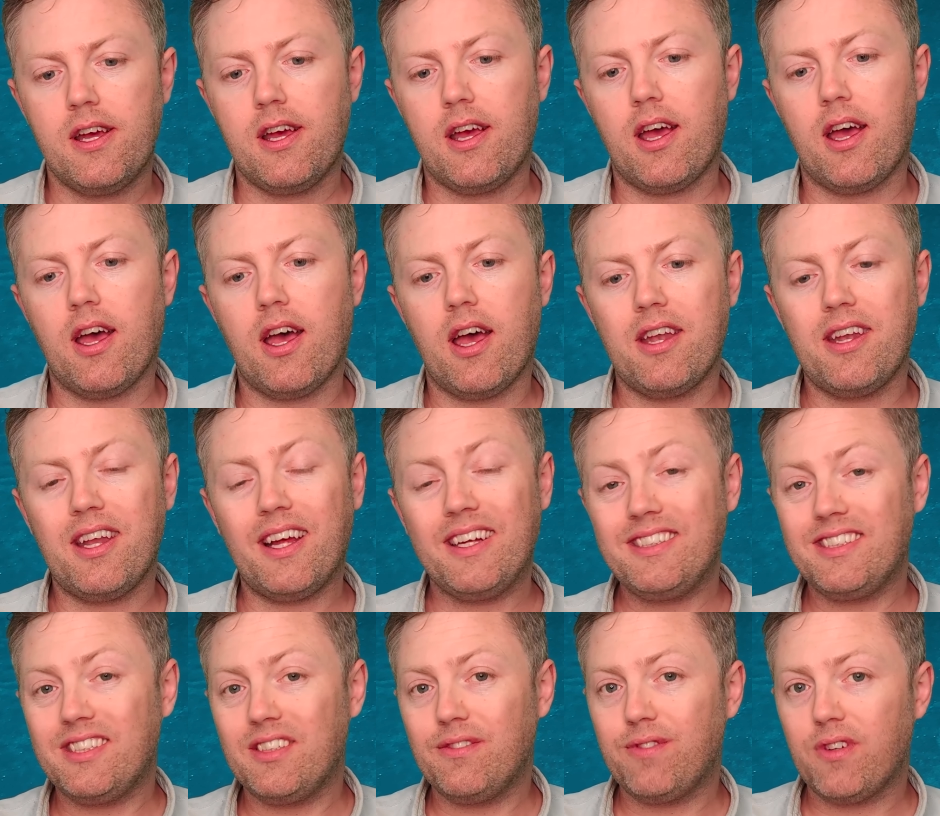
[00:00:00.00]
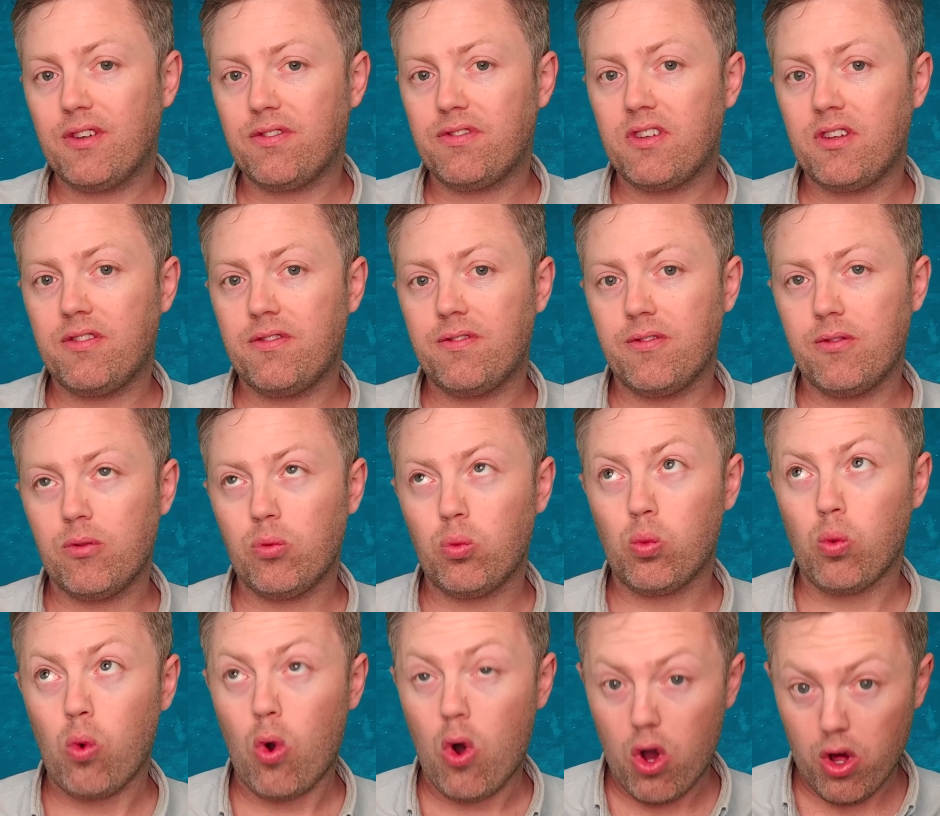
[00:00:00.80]
Uh,
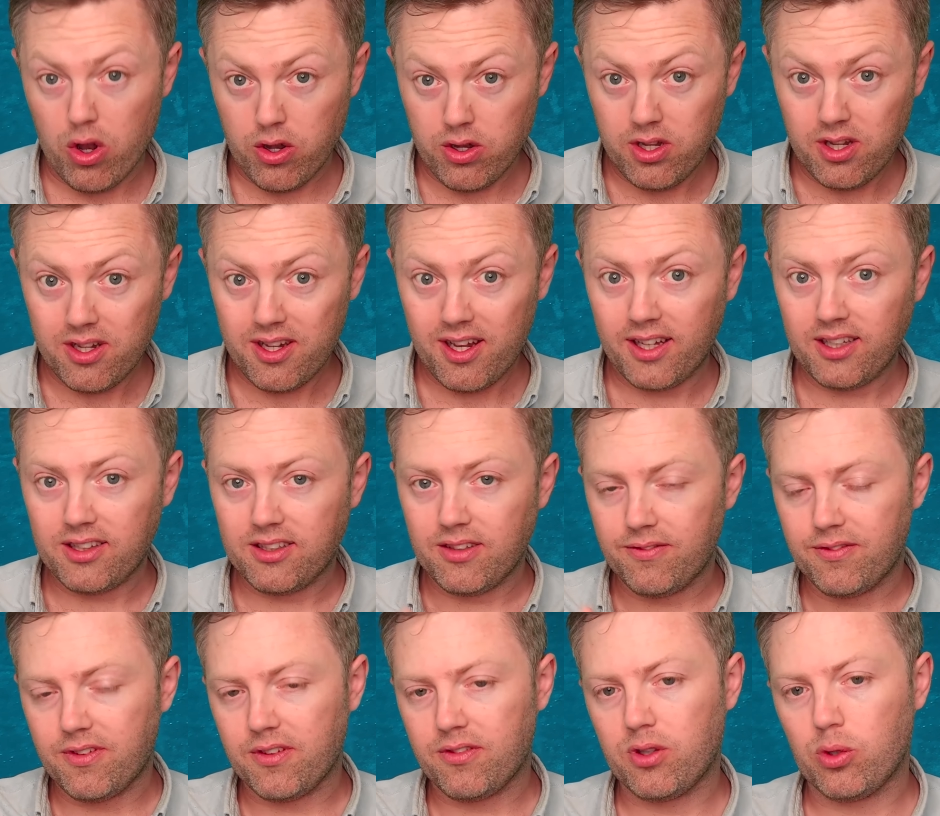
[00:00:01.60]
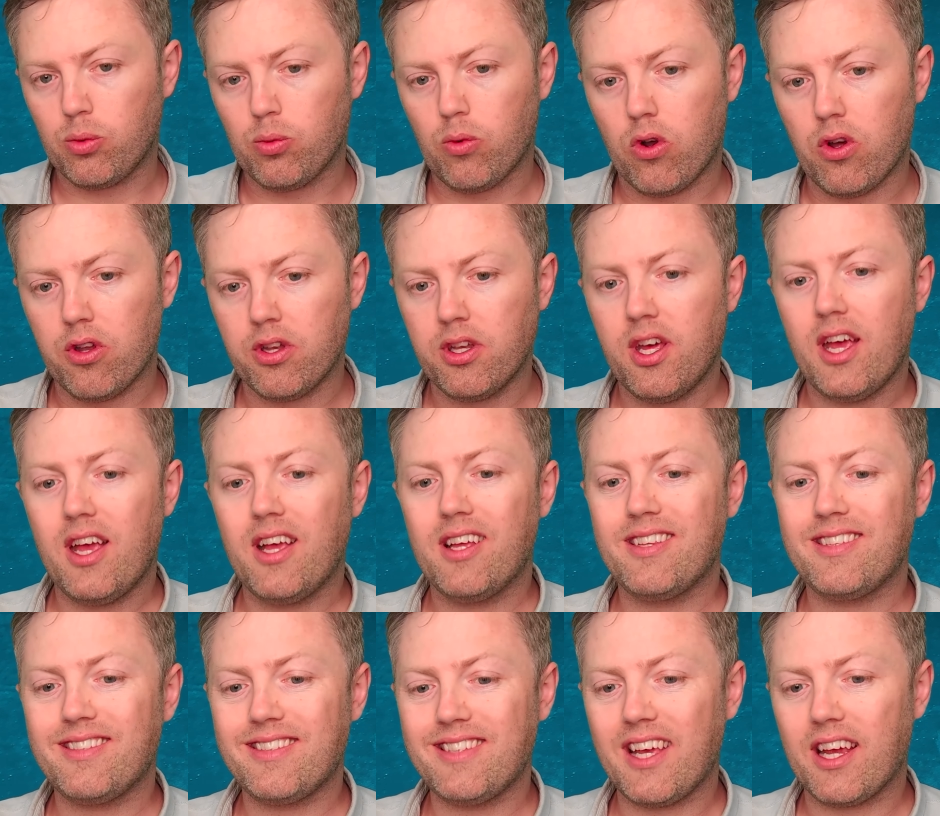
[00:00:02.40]
1951, 1951,
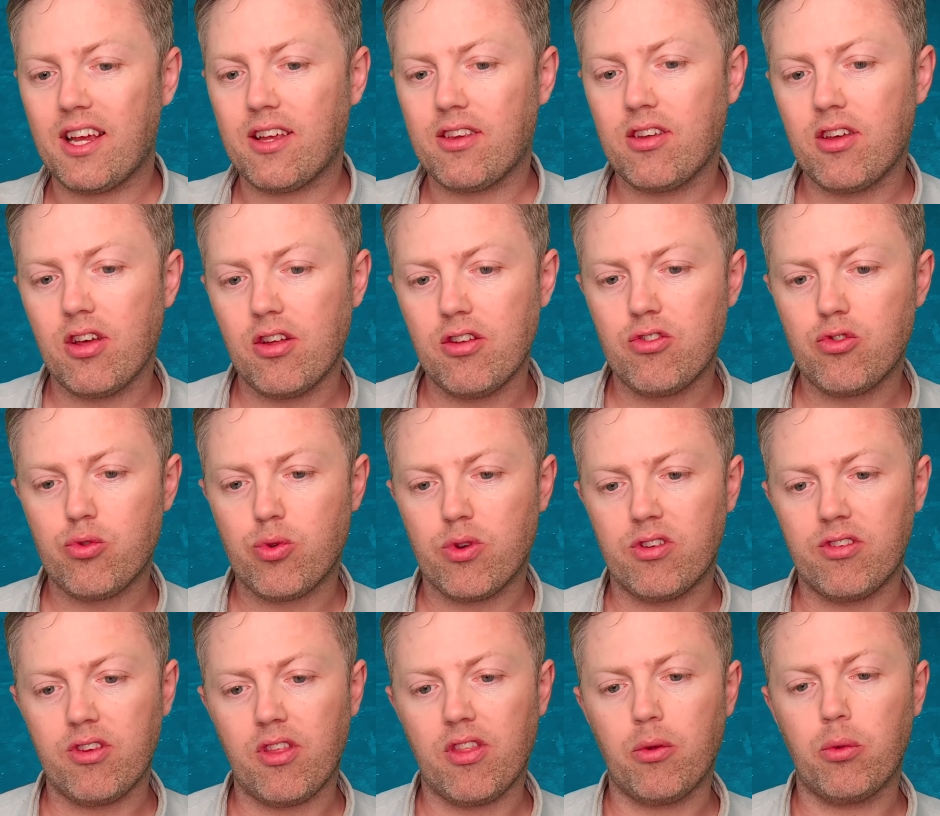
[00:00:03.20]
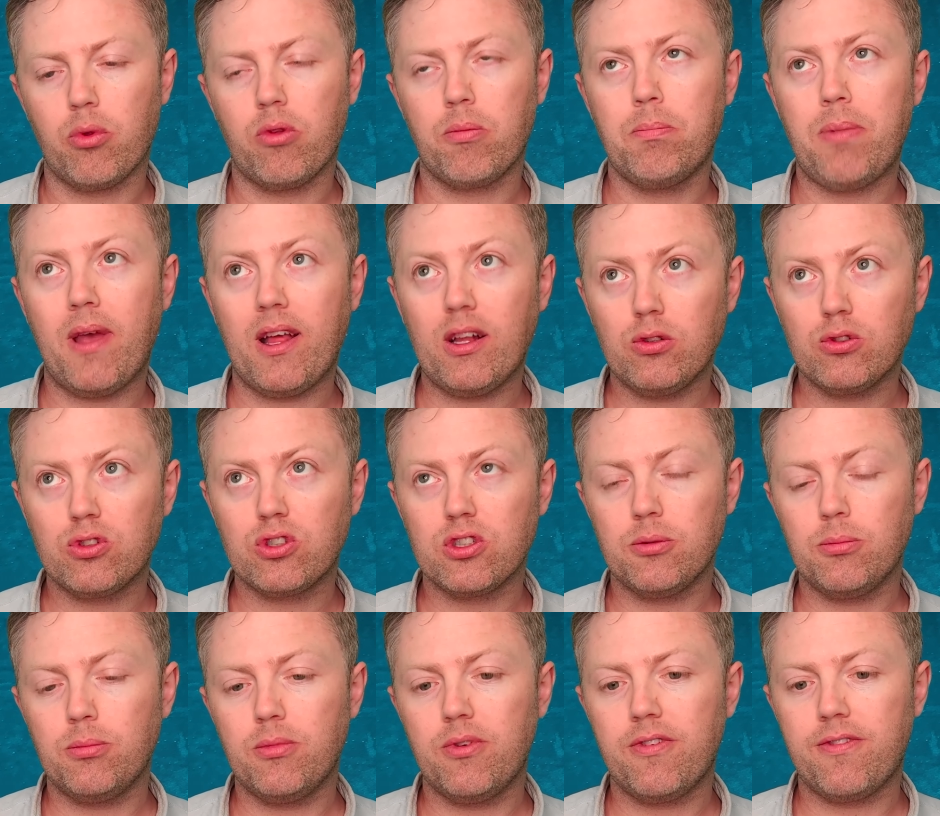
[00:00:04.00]
six countries. I think it was
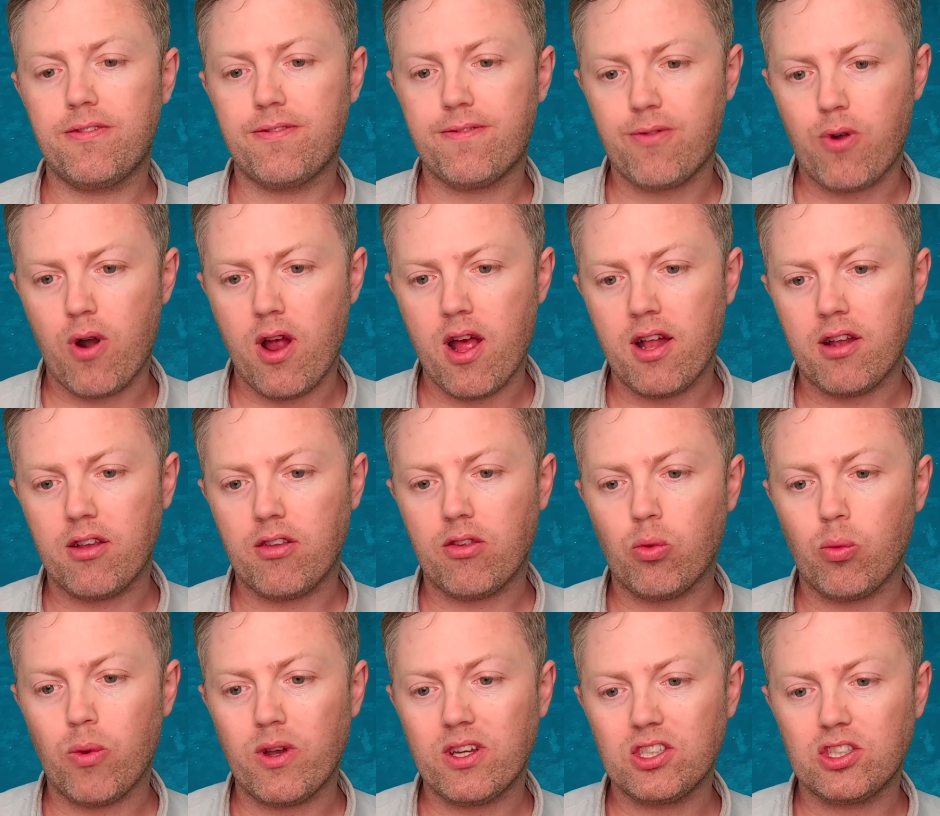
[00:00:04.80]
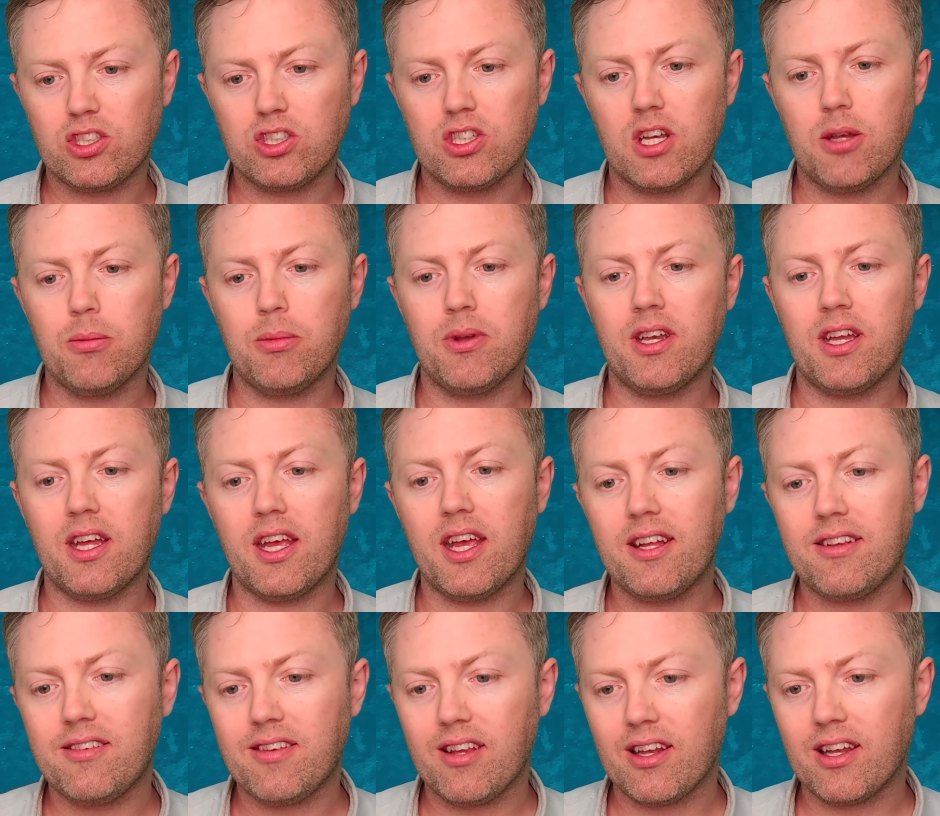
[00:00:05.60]
Belgium, France, West Germany,
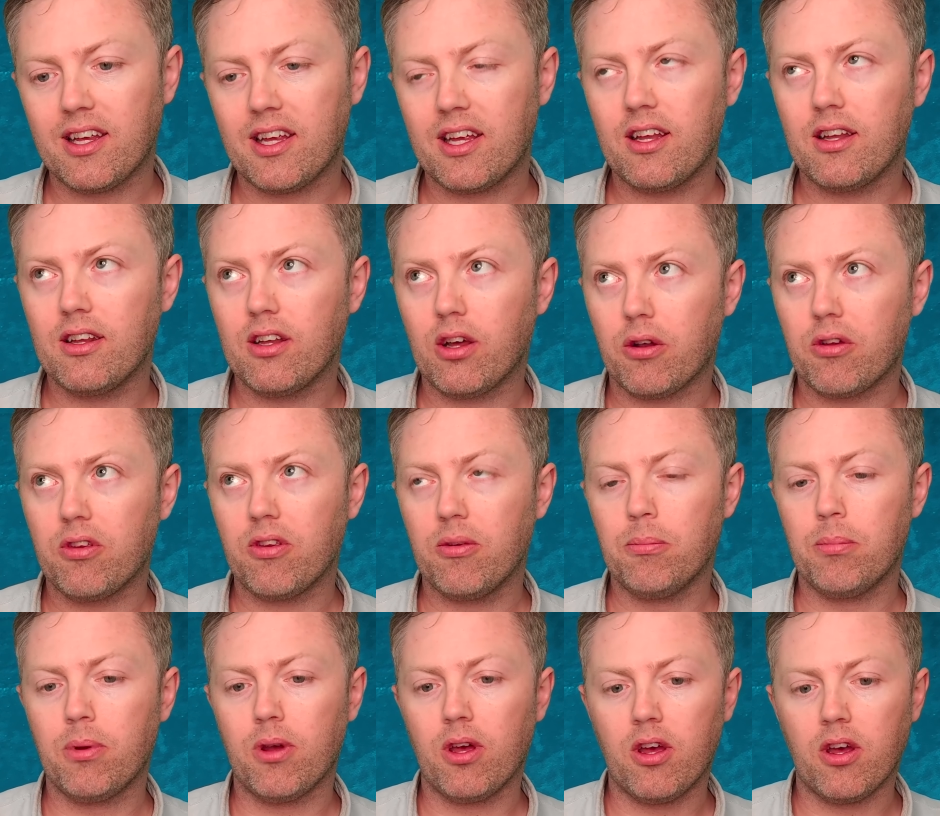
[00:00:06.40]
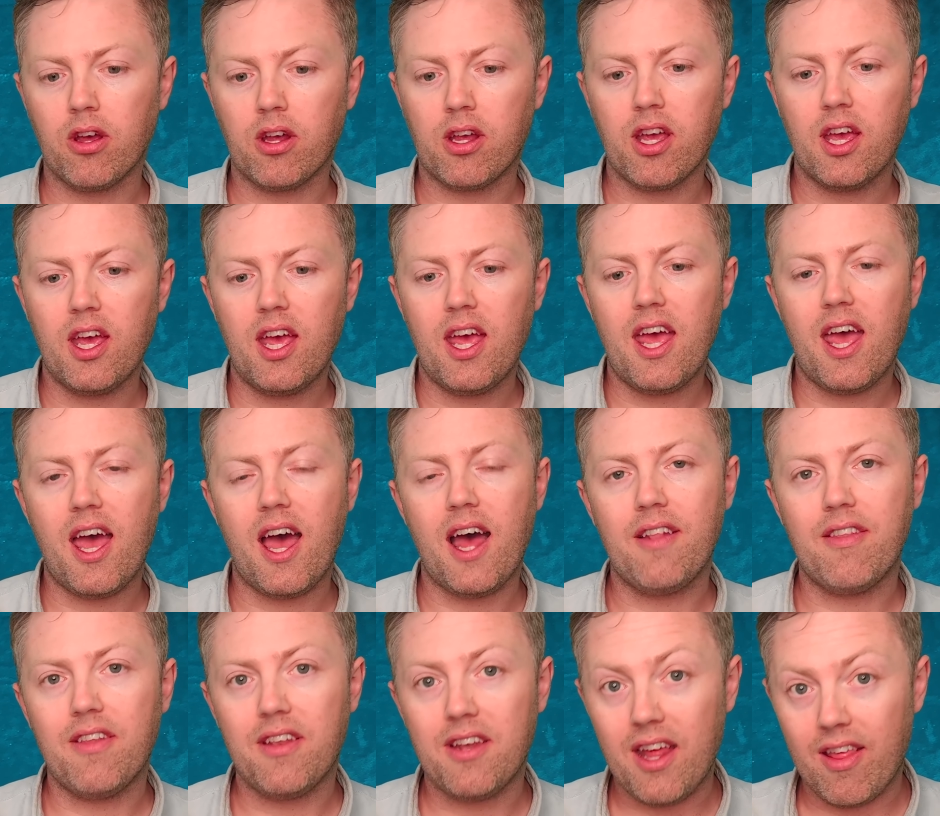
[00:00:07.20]
Italy, Luxembourg,
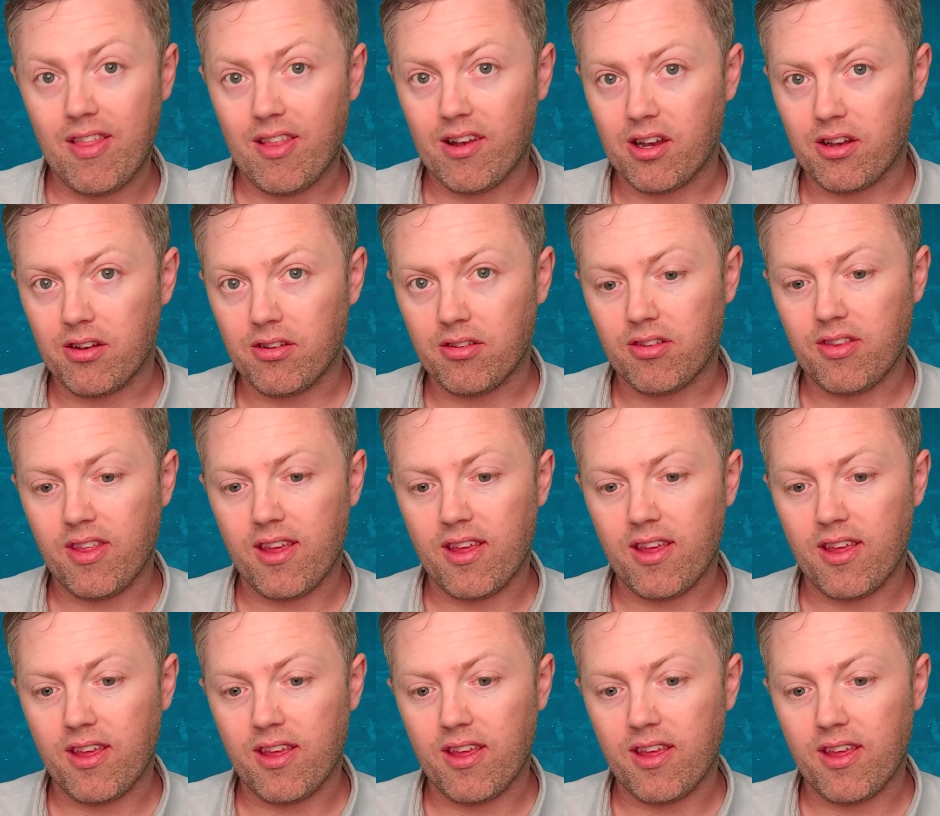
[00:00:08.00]
and the Netherlands.